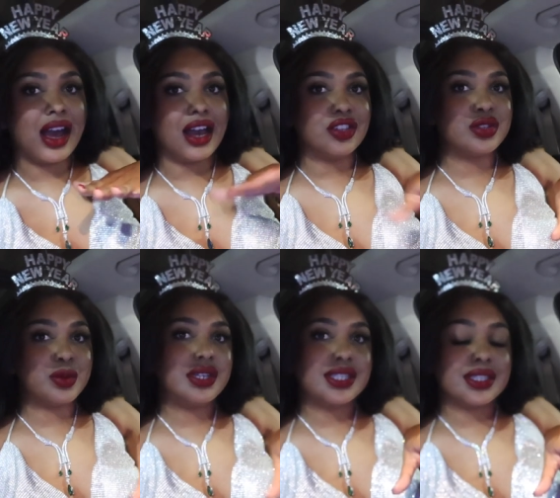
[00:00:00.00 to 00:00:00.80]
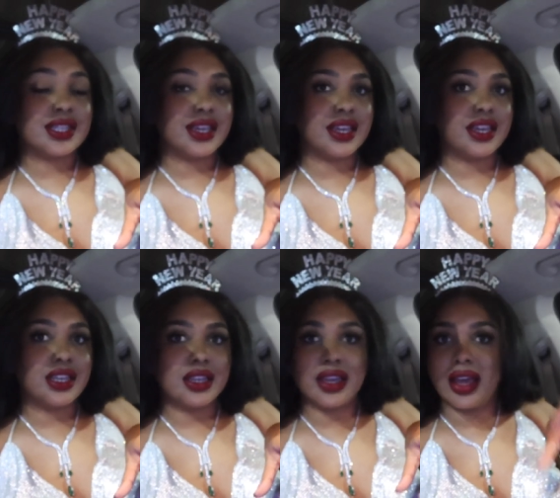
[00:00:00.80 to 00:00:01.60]
i just want to
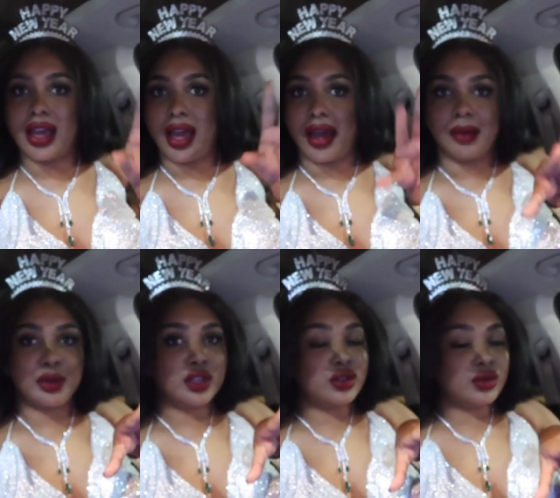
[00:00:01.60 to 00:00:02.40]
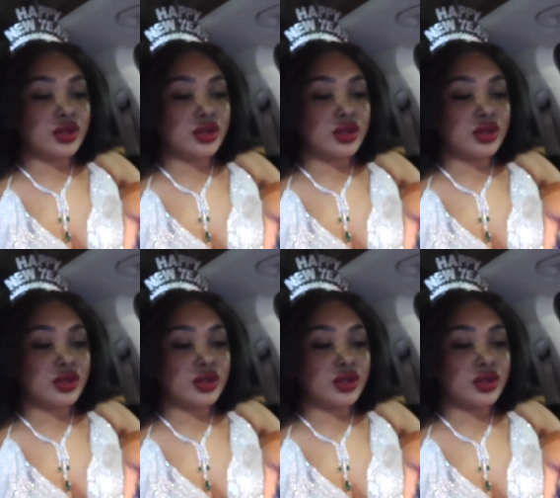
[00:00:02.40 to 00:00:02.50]
say happy new